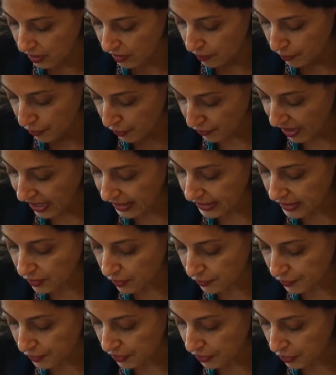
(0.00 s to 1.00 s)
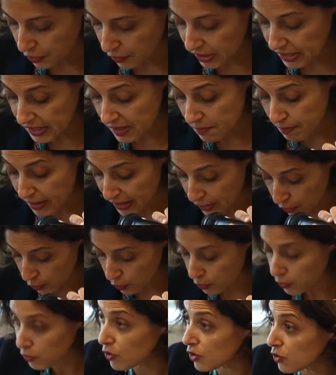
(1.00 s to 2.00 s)
Provider of security, but
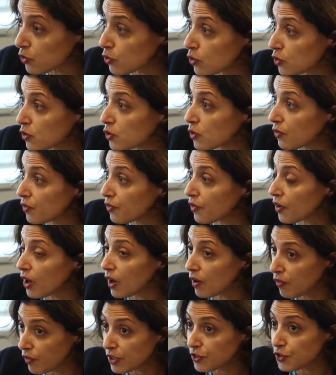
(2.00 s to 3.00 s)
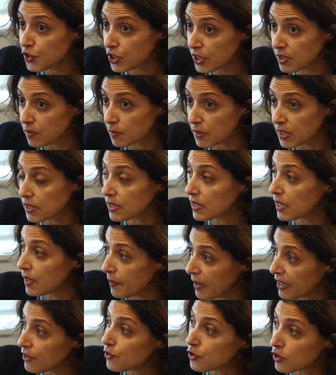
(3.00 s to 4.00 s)
also a source of legitimacy. I
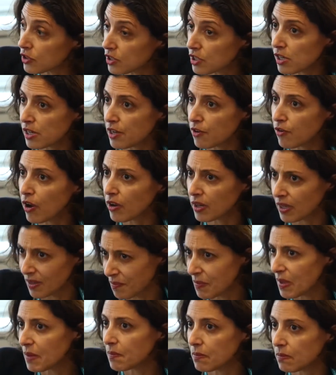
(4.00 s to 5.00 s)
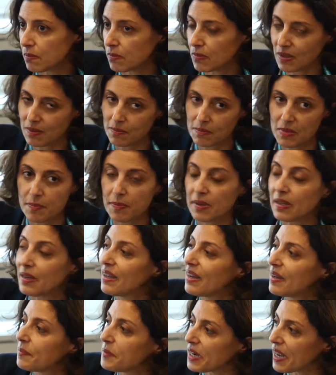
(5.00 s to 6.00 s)
mentioned earlier on, and maybe,
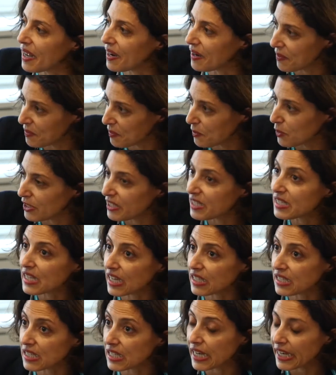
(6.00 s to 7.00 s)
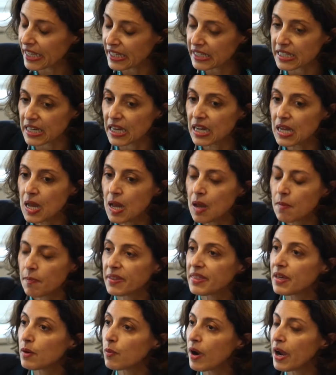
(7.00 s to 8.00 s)
I mean, we'll discuss it later,
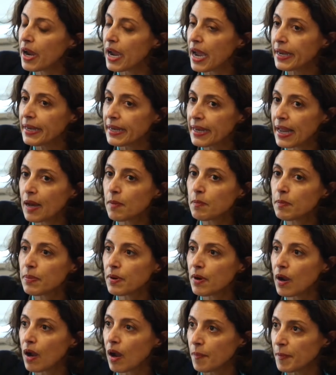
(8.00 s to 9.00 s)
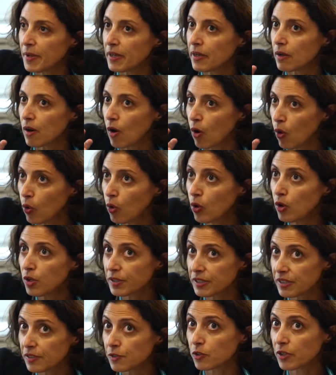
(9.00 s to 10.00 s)
but there were a number, I mean, all
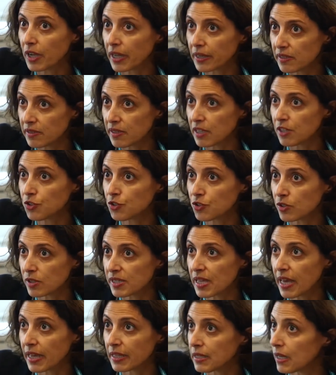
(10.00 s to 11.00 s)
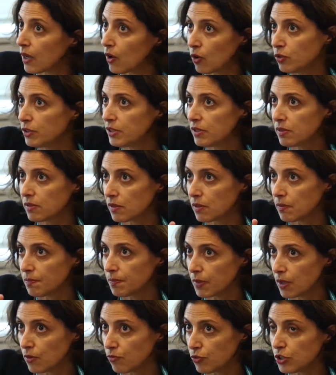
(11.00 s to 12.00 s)
these organizations, all these
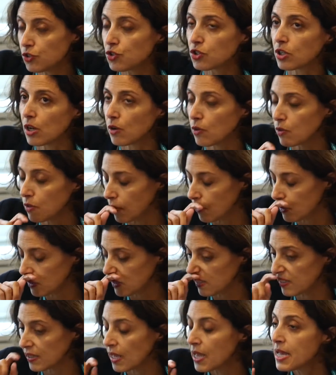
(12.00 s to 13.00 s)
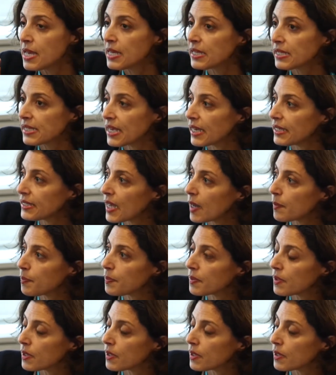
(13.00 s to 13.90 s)
regional authorities set up